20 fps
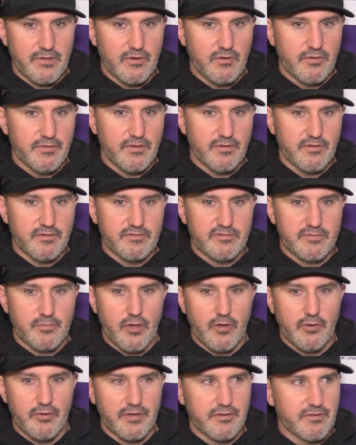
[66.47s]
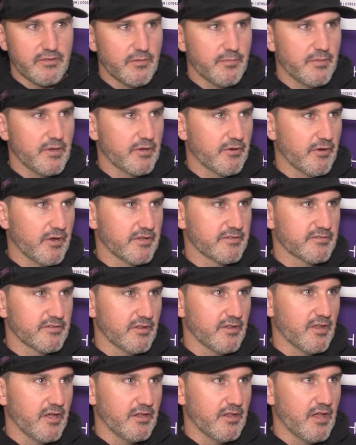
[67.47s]
you know, in the small rink to the big rink's
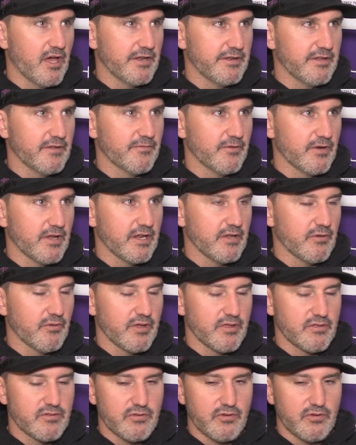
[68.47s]
a, a lot different anyway,